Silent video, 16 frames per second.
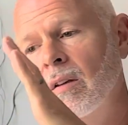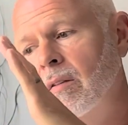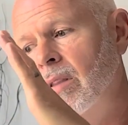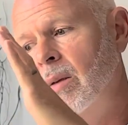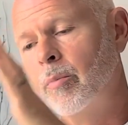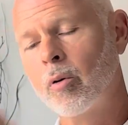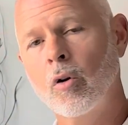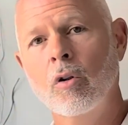
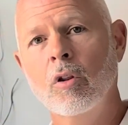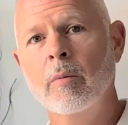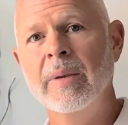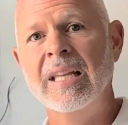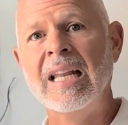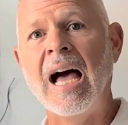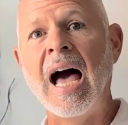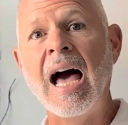the
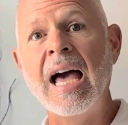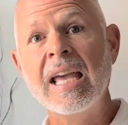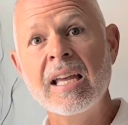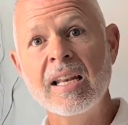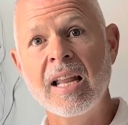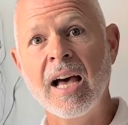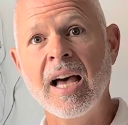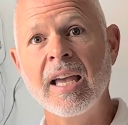prolamine
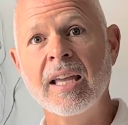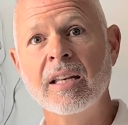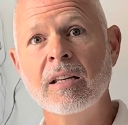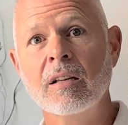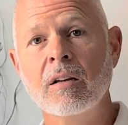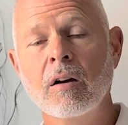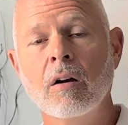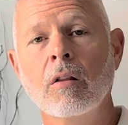
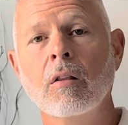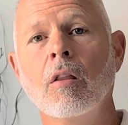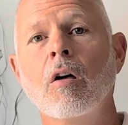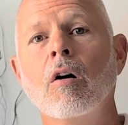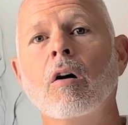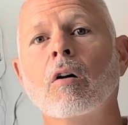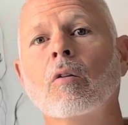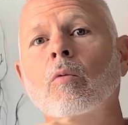iodine
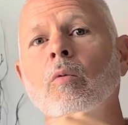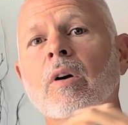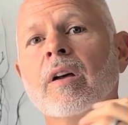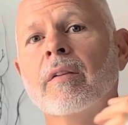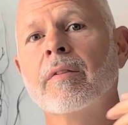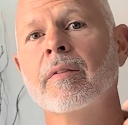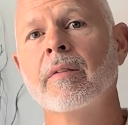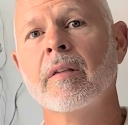along
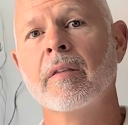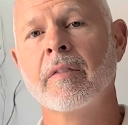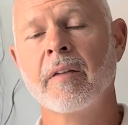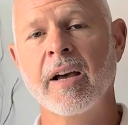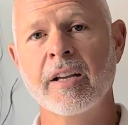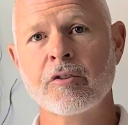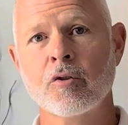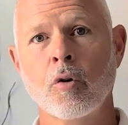with the
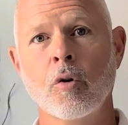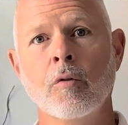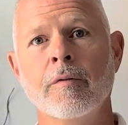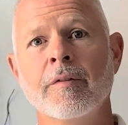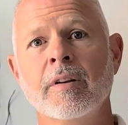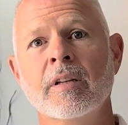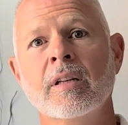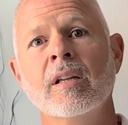
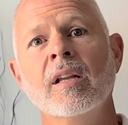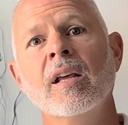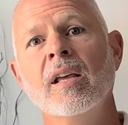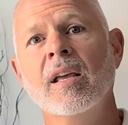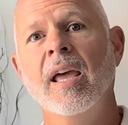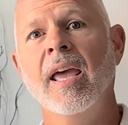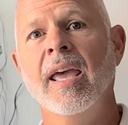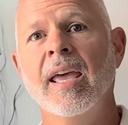thytrophin
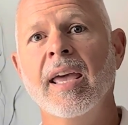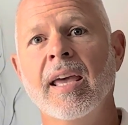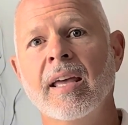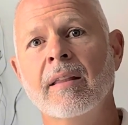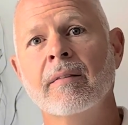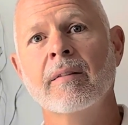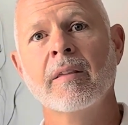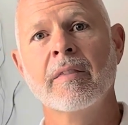
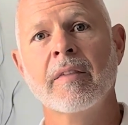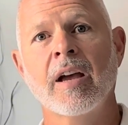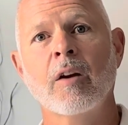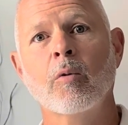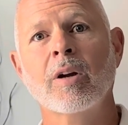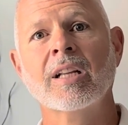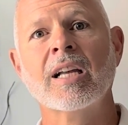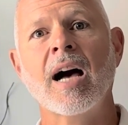and the
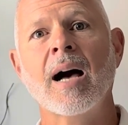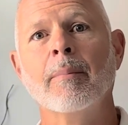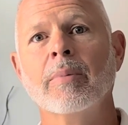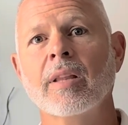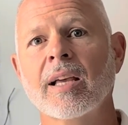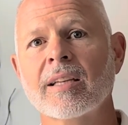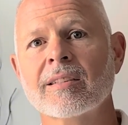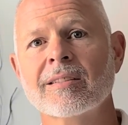thyroid
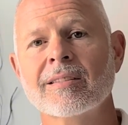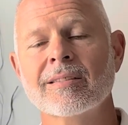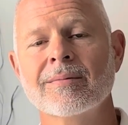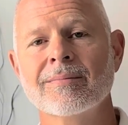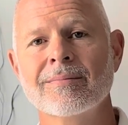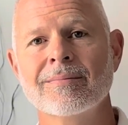complex.